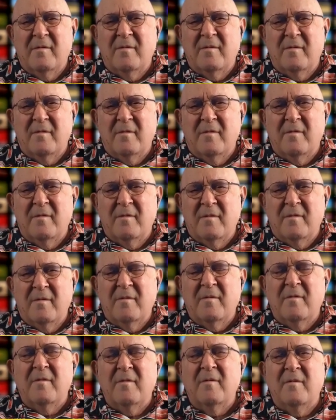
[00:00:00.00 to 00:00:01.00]

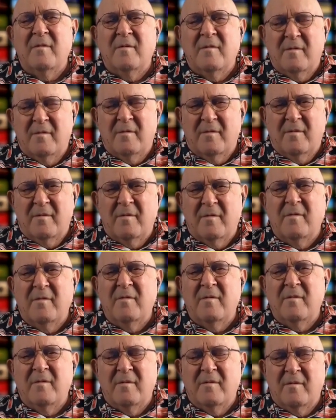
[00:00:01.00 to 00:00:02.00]

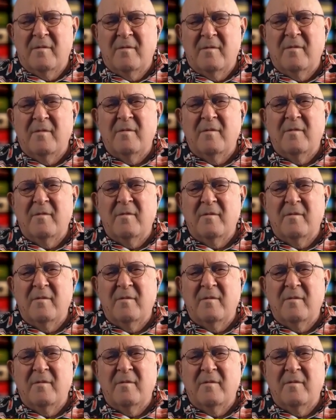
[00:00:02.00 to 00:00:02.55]
[no speech]